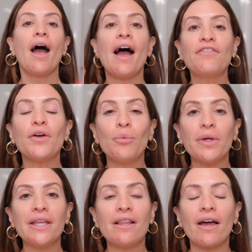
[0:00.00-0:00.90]
I feel
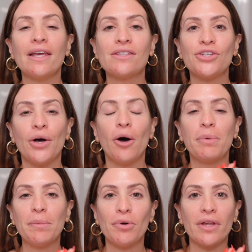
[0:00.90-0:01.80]
really lucky to know how
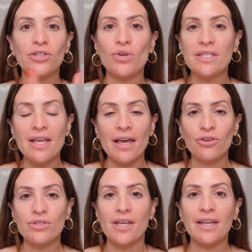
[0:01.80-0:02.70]
people like Tracy
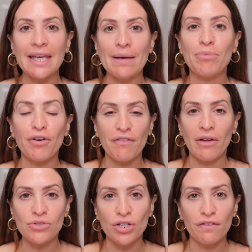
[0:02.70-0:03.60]
Anderson keep their
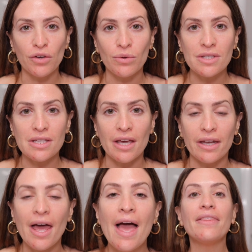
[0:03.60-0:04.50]
fountain of youth
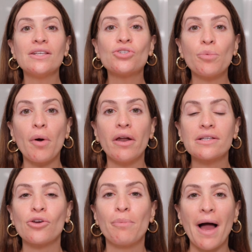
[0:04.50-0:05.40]
skin. And these 2
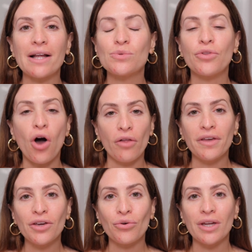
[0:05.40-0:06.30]
products are packed with all
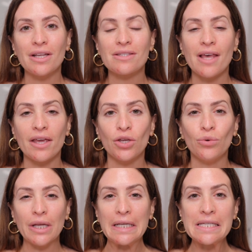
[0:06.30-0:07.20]
the ingredients that
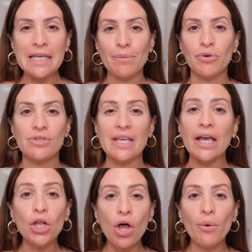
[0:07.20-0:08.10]
you need to keep your
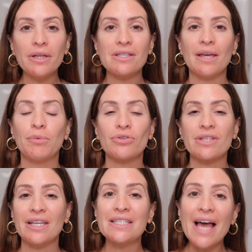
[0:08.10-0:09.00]
skin glowing, to keep your
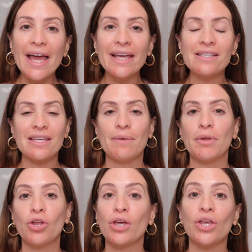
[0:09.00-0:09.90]
skin tight, and to keep
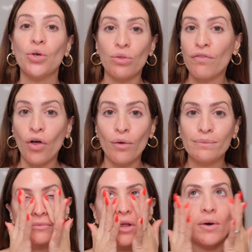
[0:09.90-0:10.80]
it looking youthful.
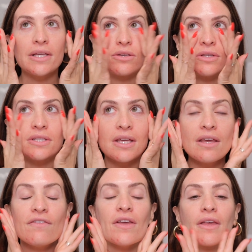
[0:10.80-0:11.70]
Okay, so the
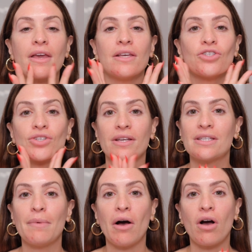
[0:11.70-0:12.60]
sticky feeling is
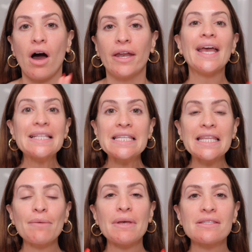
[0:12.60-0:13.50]
just about gone.
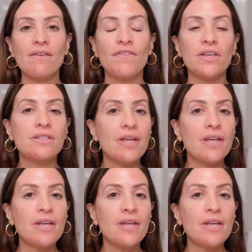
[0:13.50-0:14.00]
Instantly, my skin feels